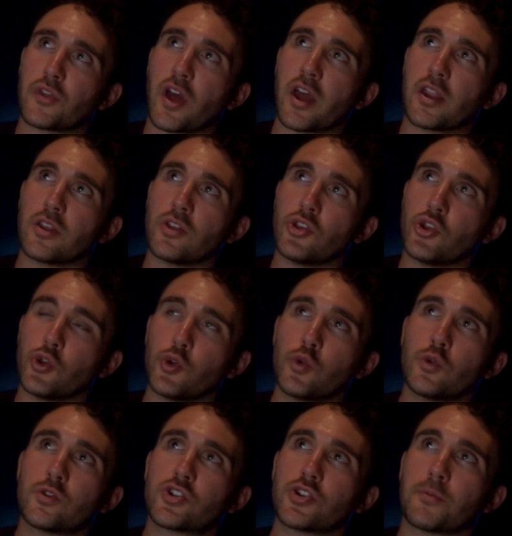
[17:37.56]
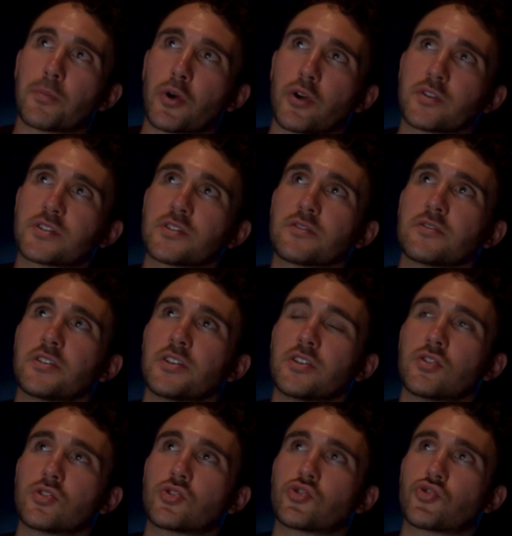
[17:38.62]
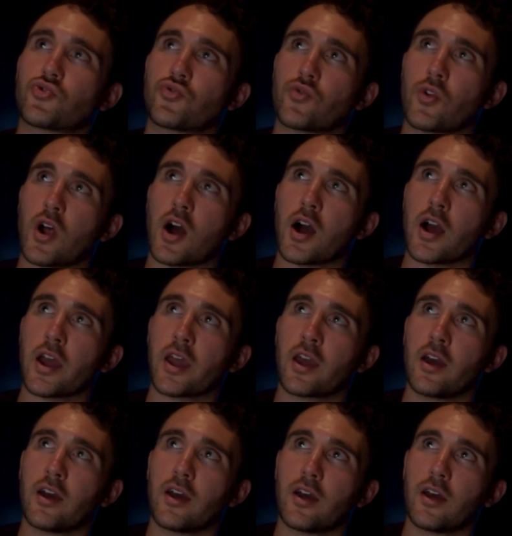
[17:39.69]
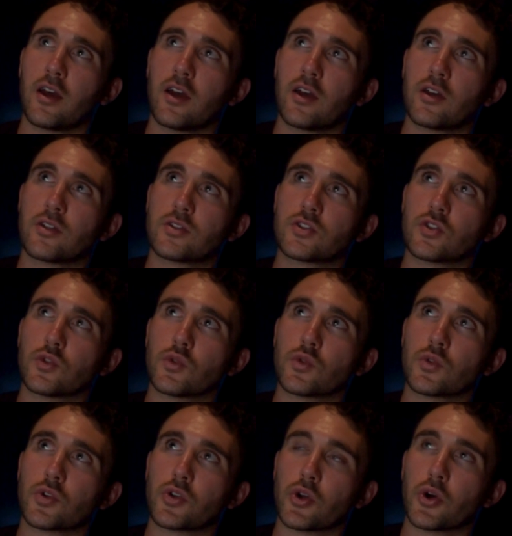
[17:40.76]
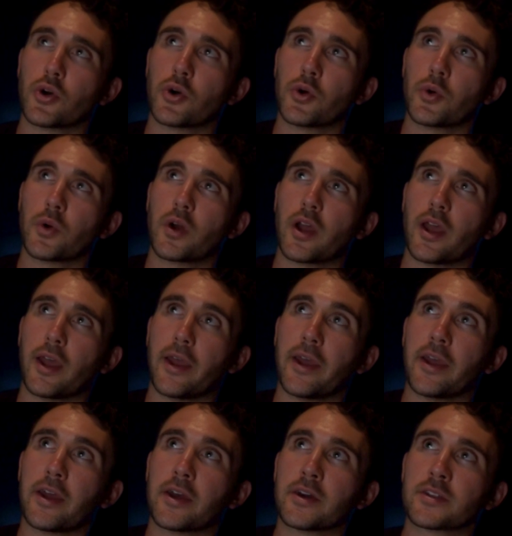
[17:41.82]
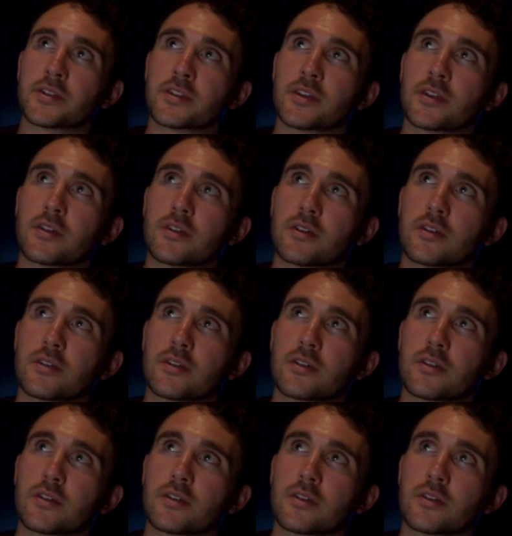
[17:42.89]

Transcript: that you should personally try to go and